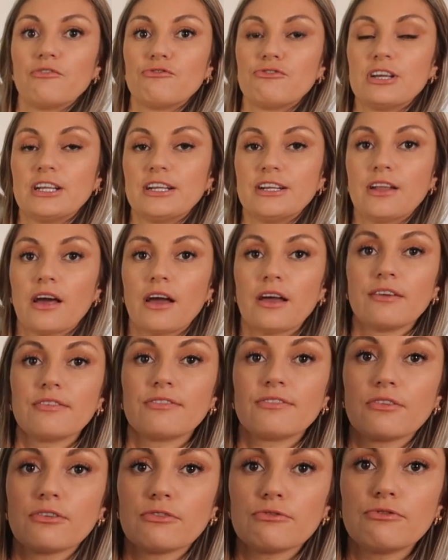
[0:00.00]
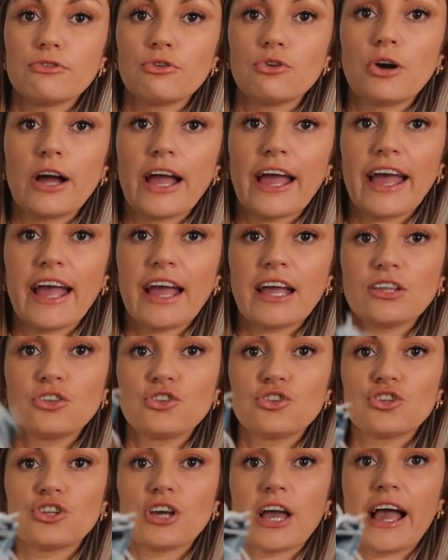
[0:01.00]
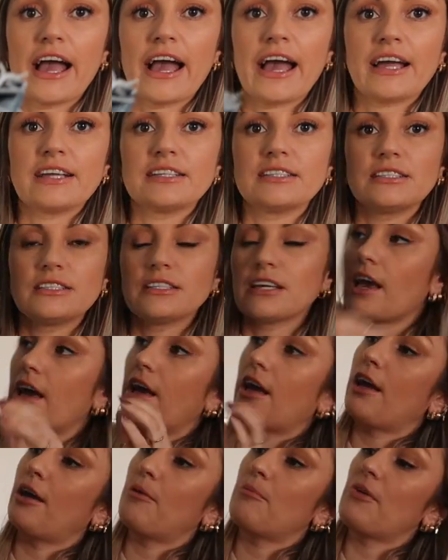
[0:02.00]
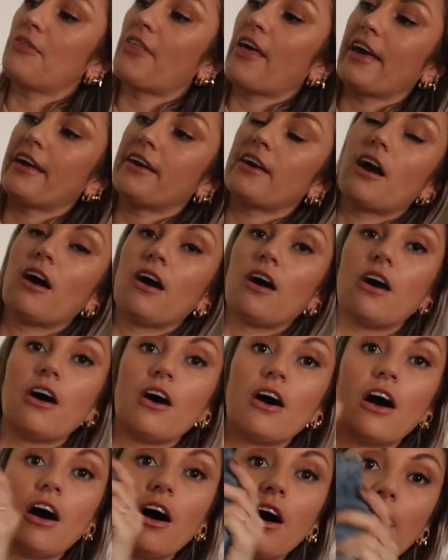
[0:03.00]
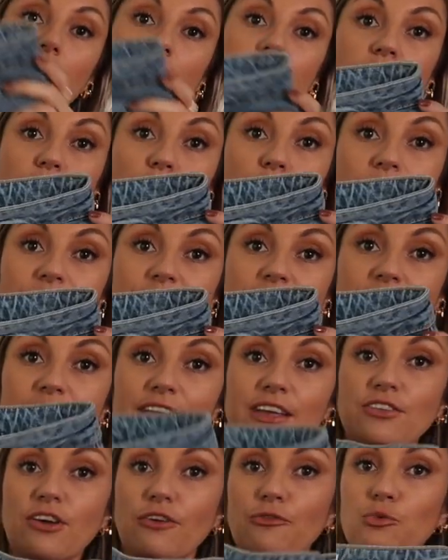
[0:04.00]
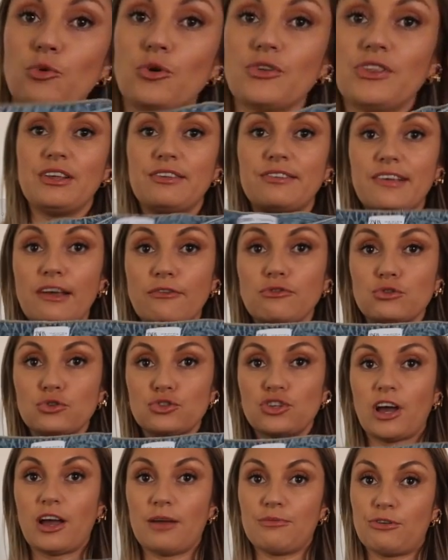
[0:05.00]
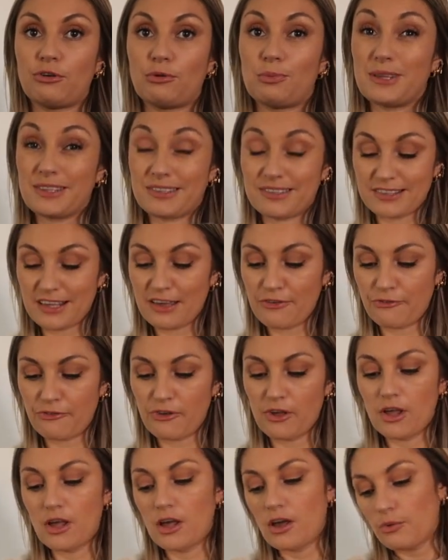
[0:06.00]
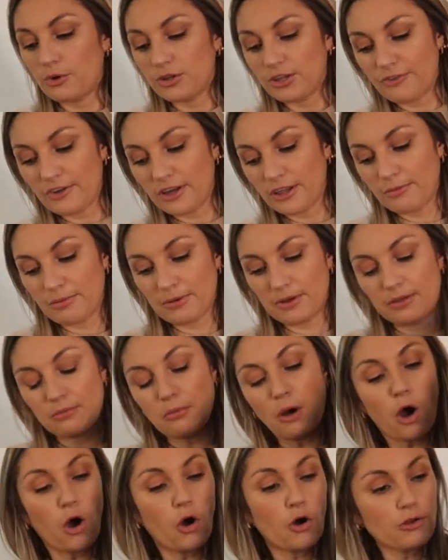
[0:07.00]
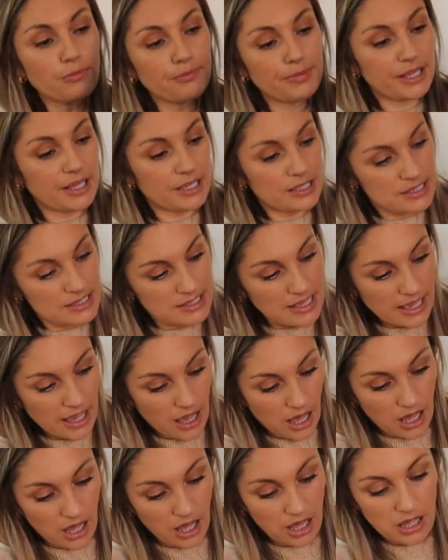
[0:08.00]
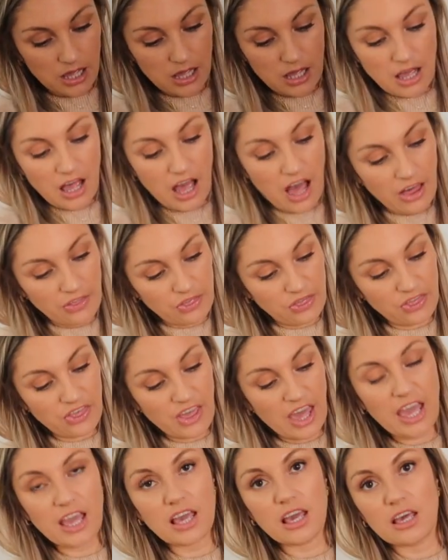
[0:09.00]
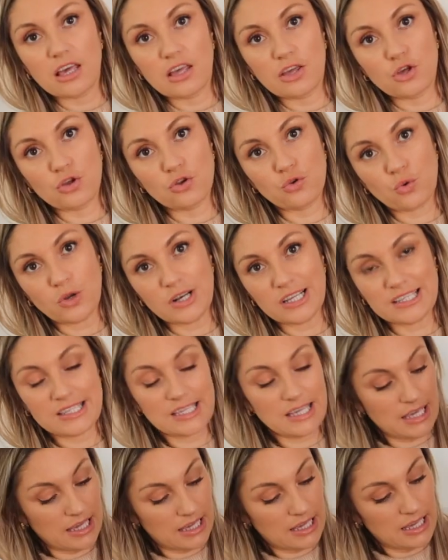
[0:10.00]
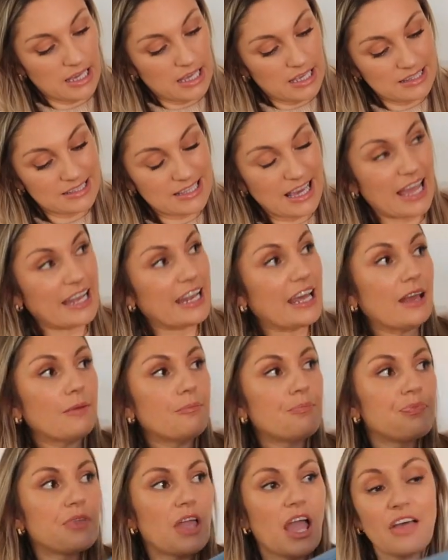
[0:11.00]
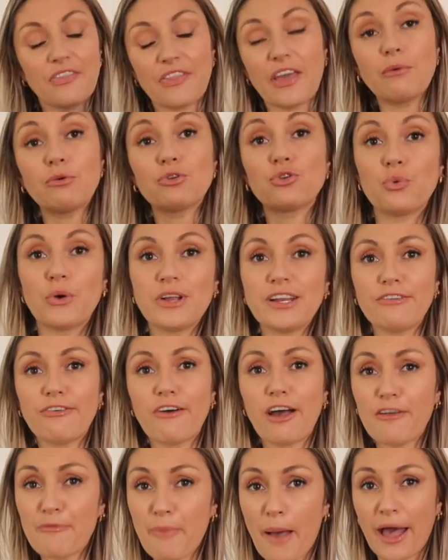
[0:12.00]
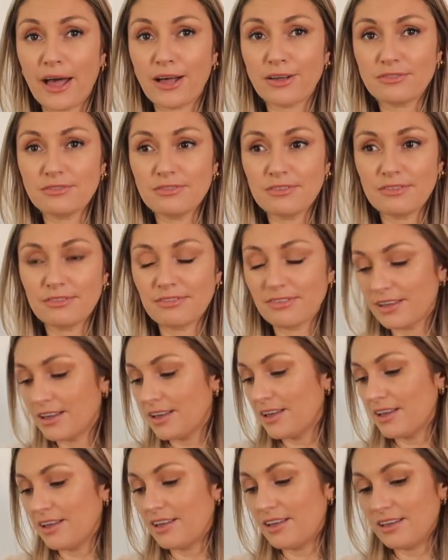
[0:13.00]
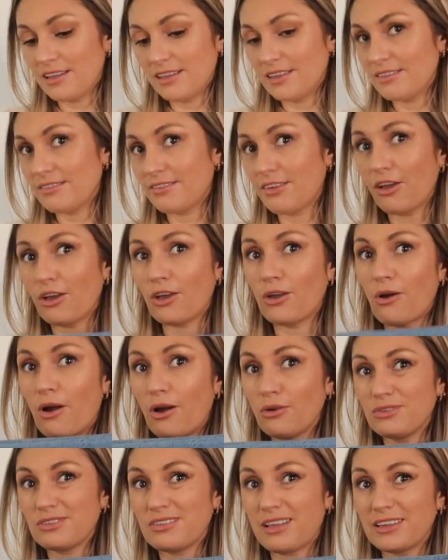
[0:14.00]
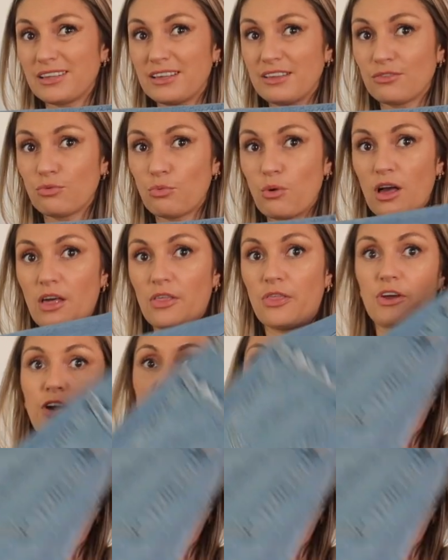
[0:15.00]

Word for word: really nice raw edge, and they are high-waisted. I've these several times. They're a bit stiff when you first put them on, because they are a thick, good quality denim. They were £25, so I was like, it's worth a